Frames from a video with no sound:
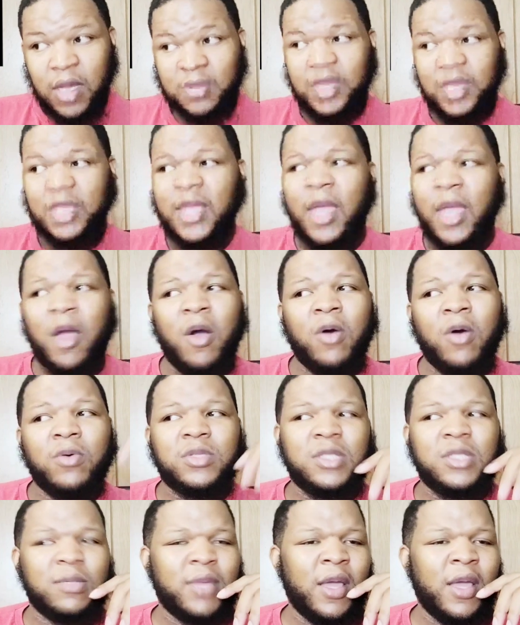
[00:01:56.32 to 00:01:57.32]
I think they
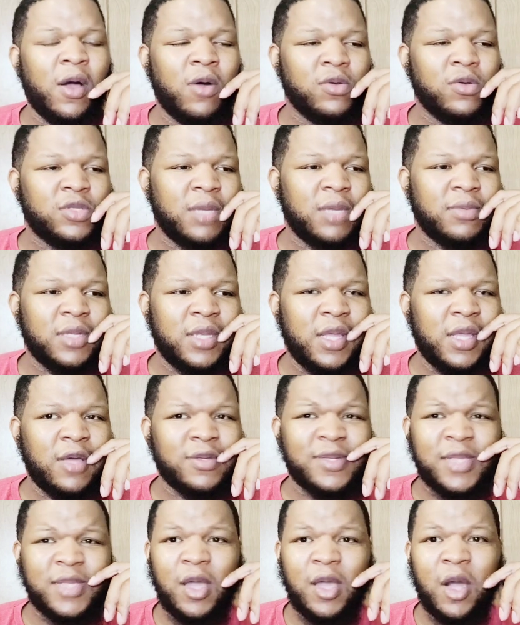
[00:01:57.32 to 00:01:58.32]
own some. They own something
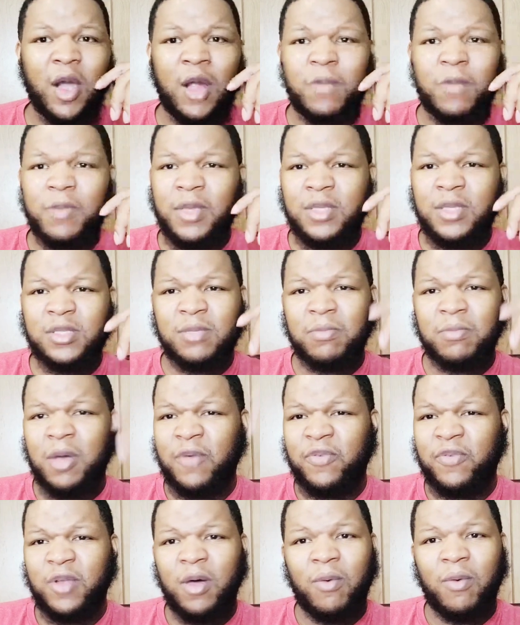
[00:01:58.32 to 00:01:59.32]
else. I think Arby's and
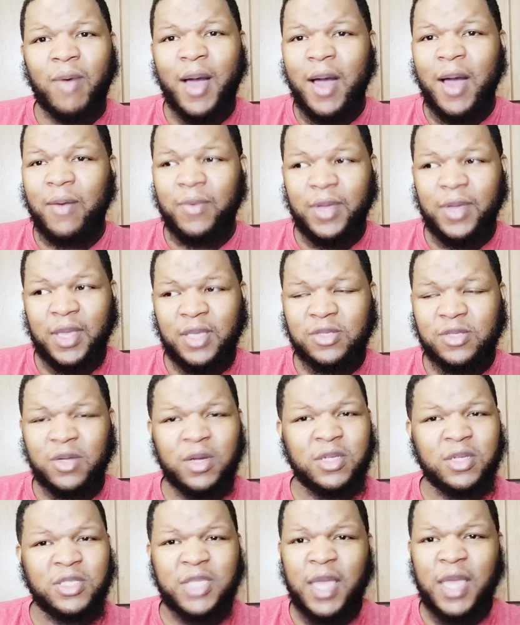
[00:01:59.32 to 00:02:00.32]
Buffalo Wild Wings
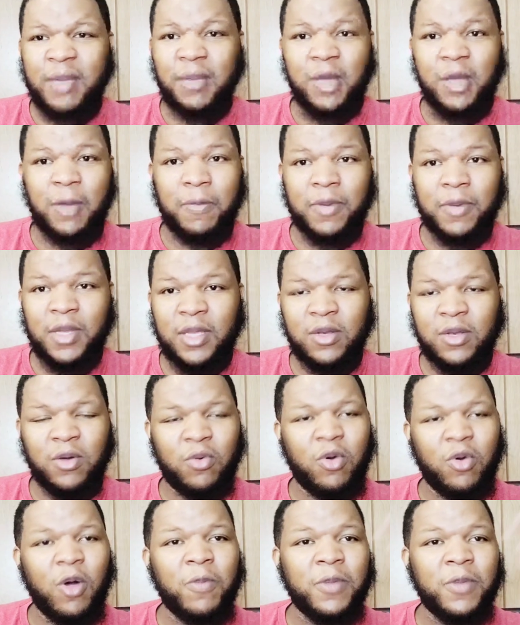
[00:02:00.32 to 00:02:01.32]
are the same company.
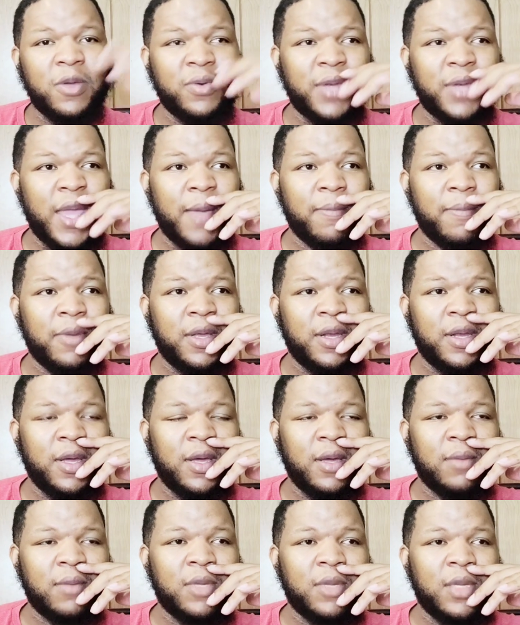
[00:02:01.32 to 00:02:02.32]
Don't quote me on that, but
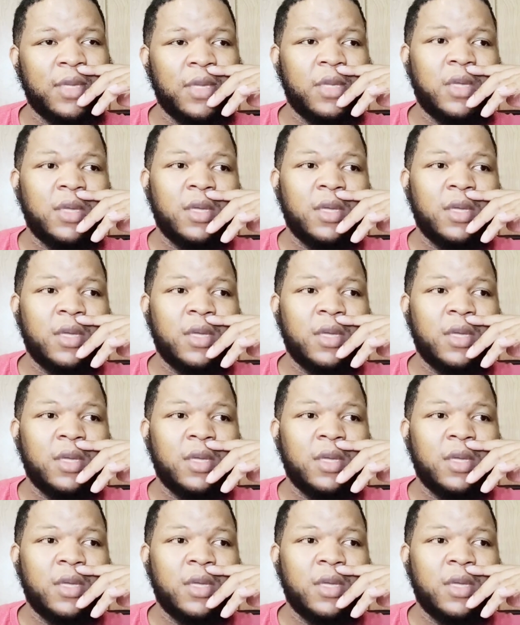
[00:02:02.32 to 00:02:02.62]
um,